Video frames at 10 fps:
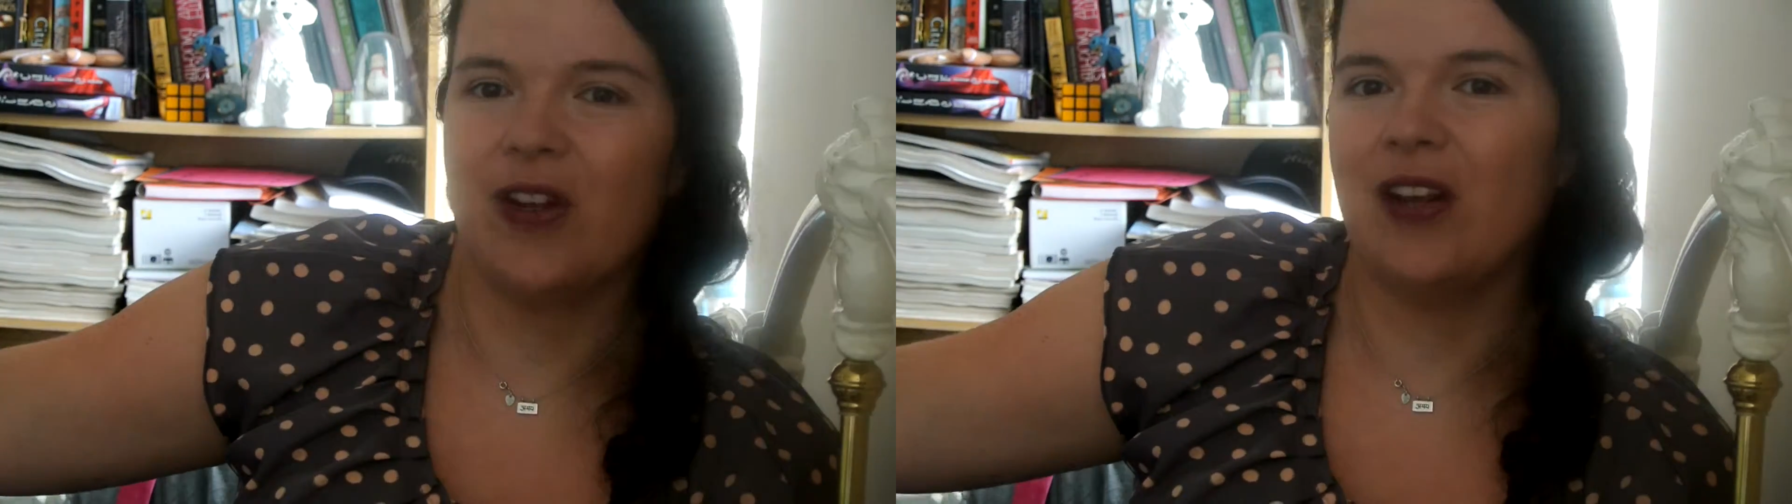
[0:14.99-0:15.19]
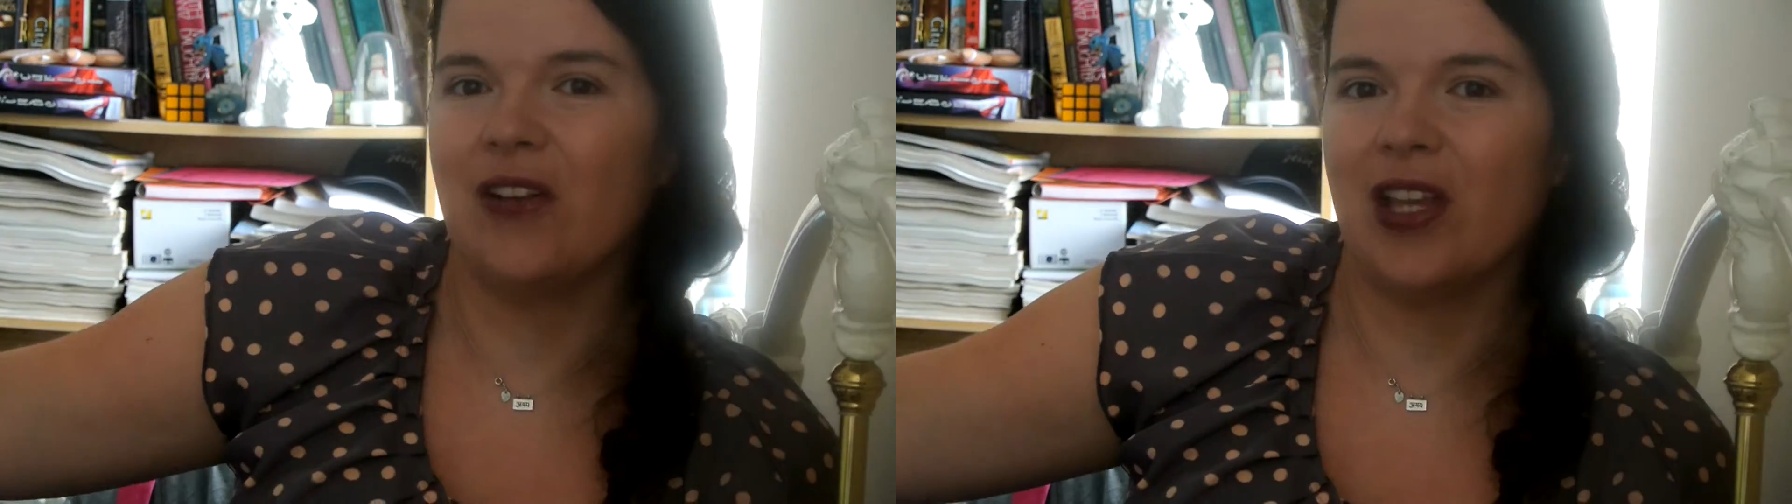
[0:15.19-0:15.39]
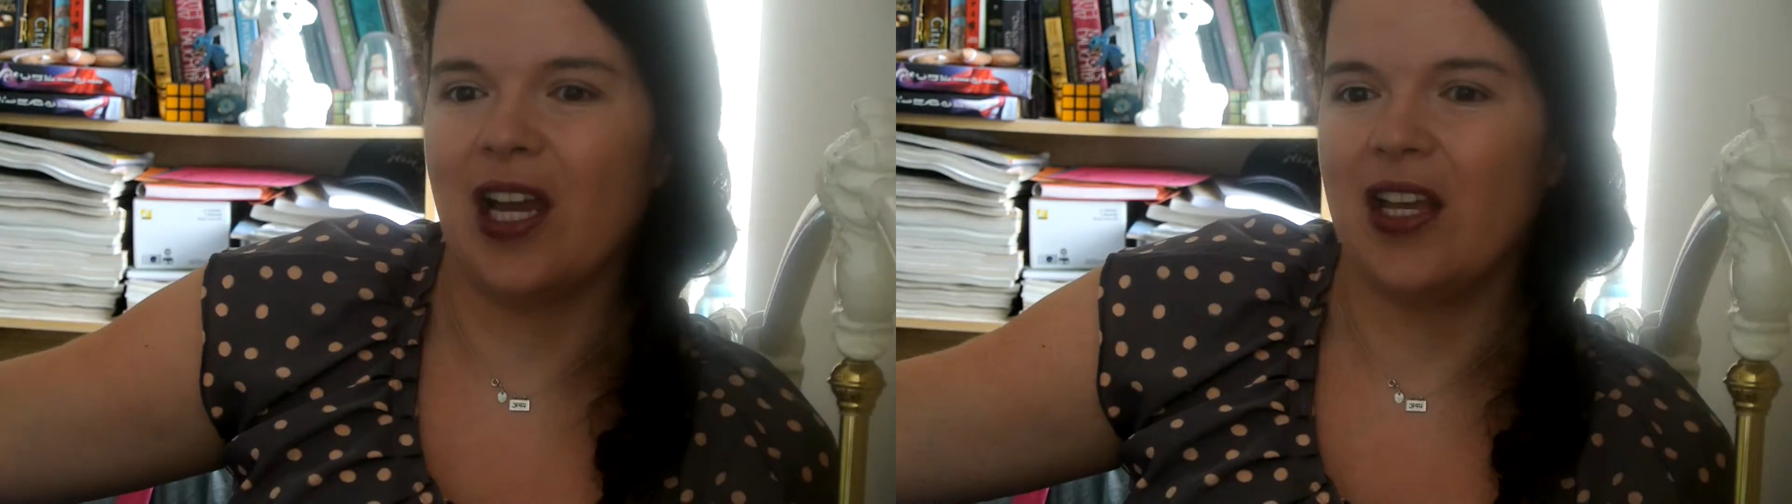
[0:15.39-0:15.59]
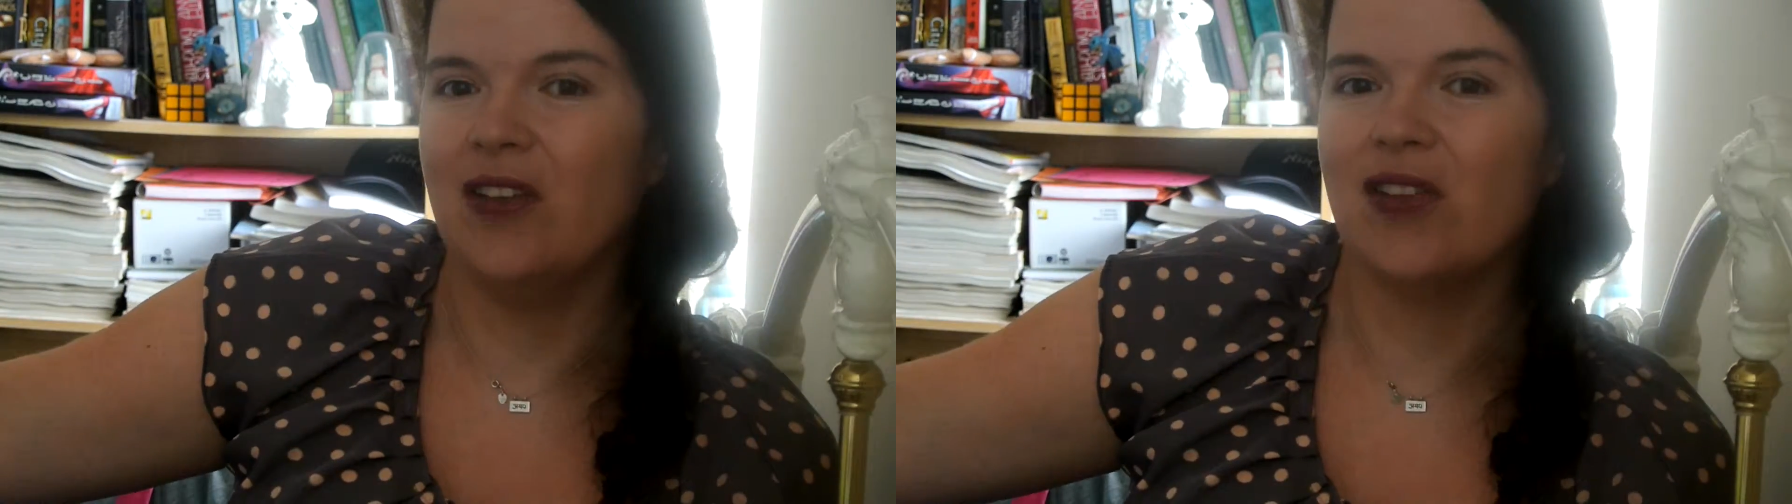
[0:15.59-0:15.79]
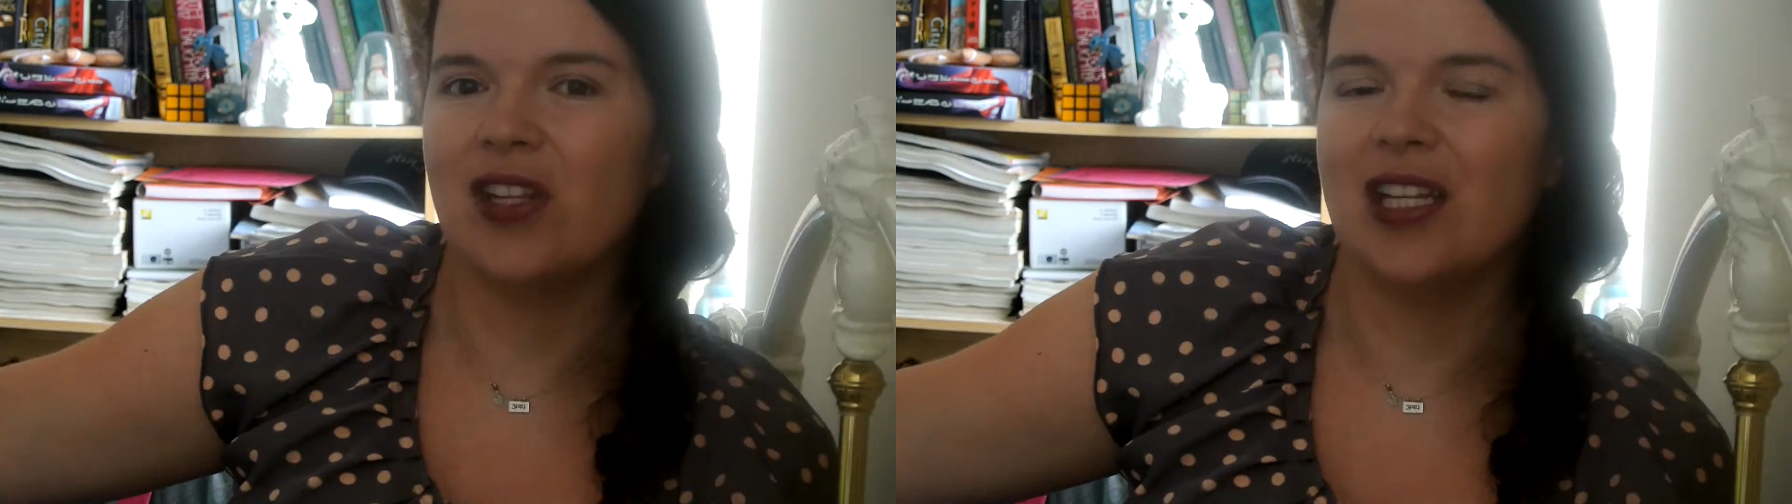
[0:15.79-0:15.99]
here like I
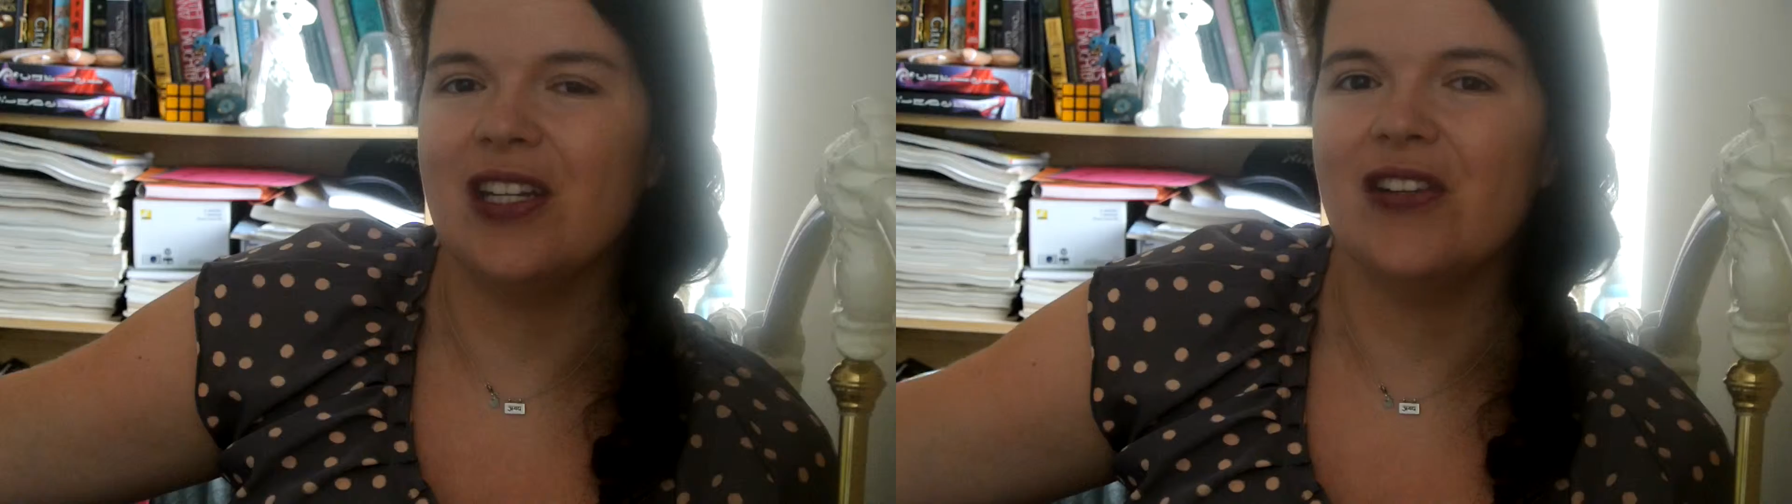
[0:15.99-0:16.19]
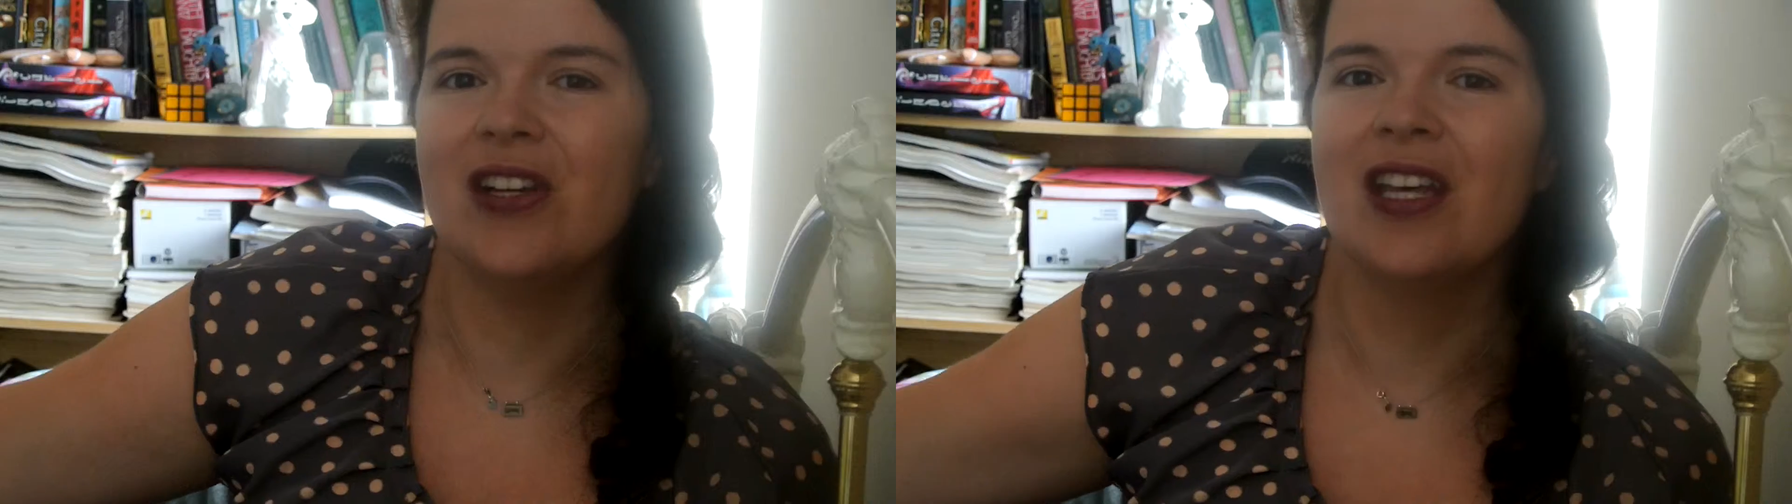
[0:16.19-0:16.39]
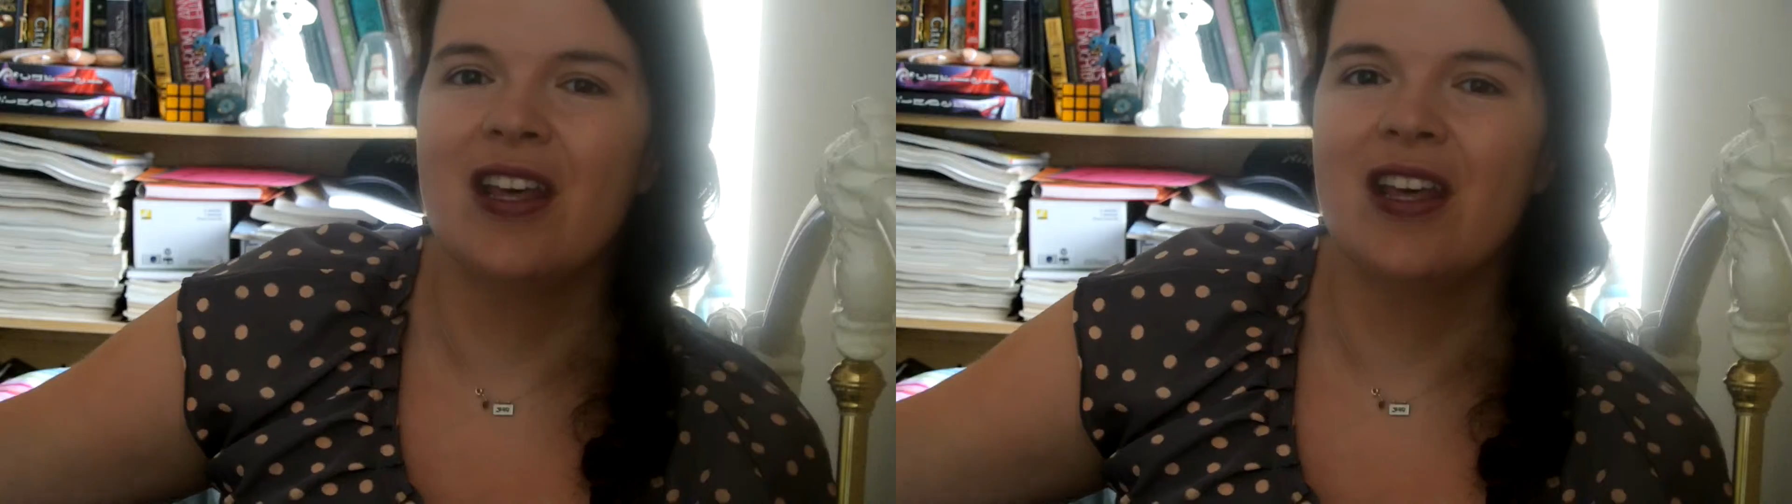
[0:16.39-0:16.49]
usually do.